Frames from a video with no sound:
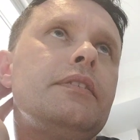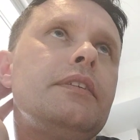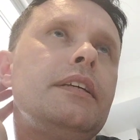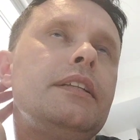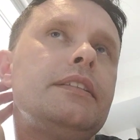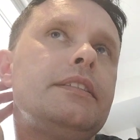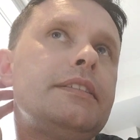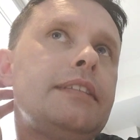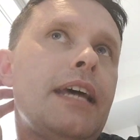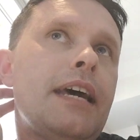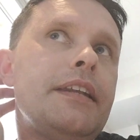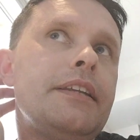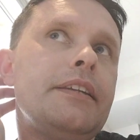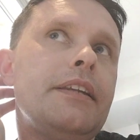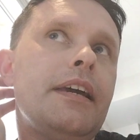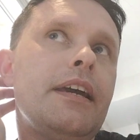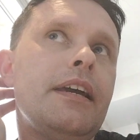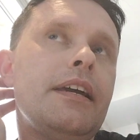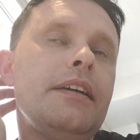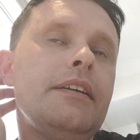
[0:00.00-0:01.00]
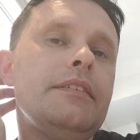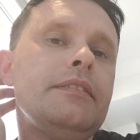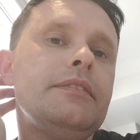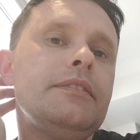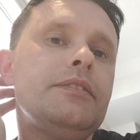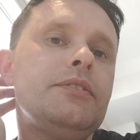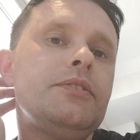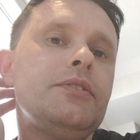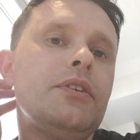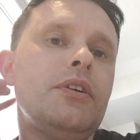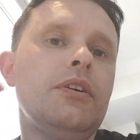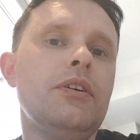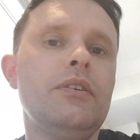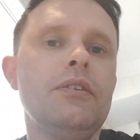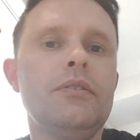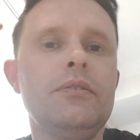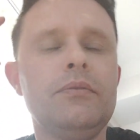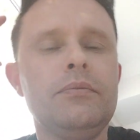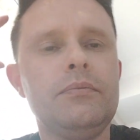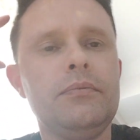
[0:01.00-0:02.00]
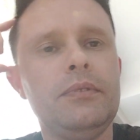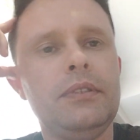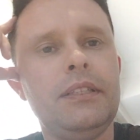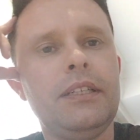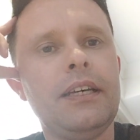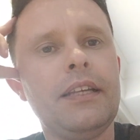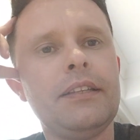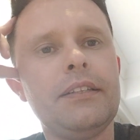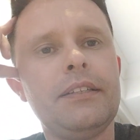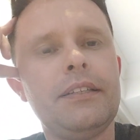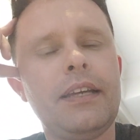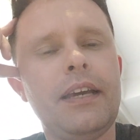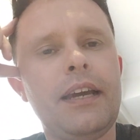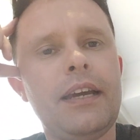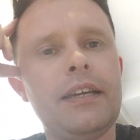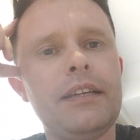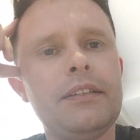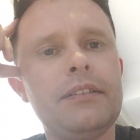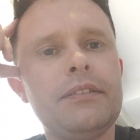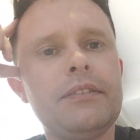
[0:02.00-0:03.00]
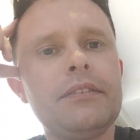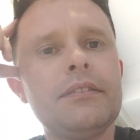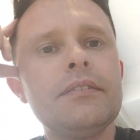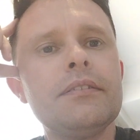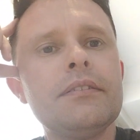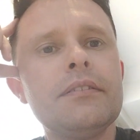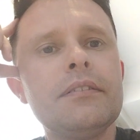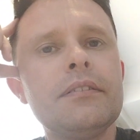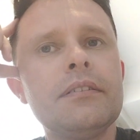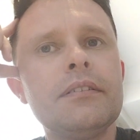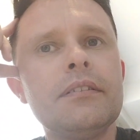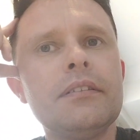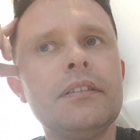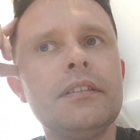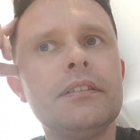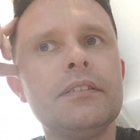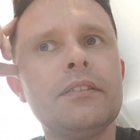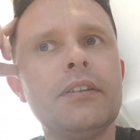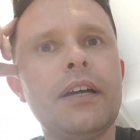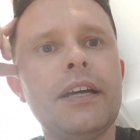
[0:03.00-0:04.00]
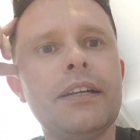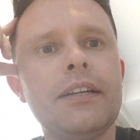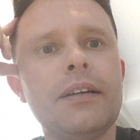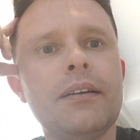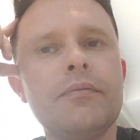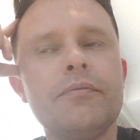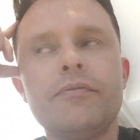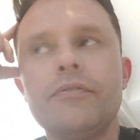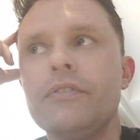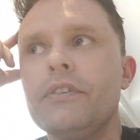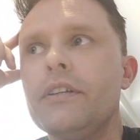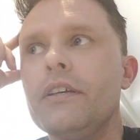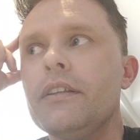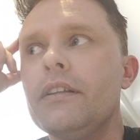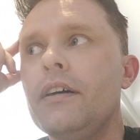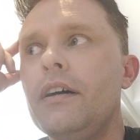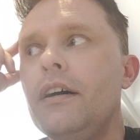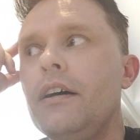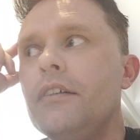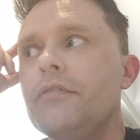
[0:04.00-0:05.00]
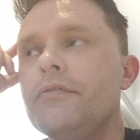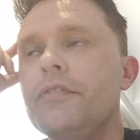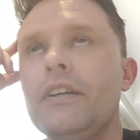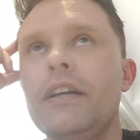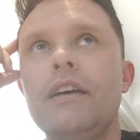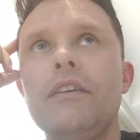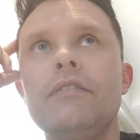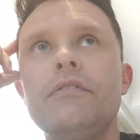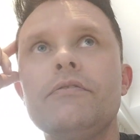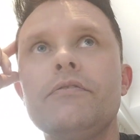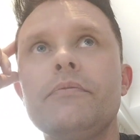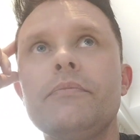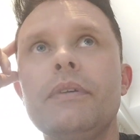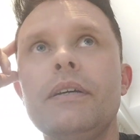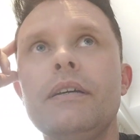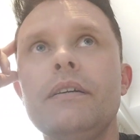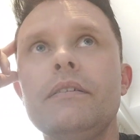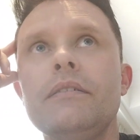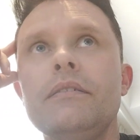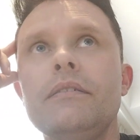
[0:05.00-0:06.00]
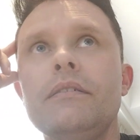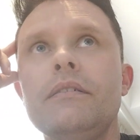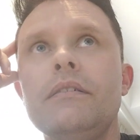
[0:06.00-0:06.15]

it's Saturday, so another date is lined up for another half an hour from now.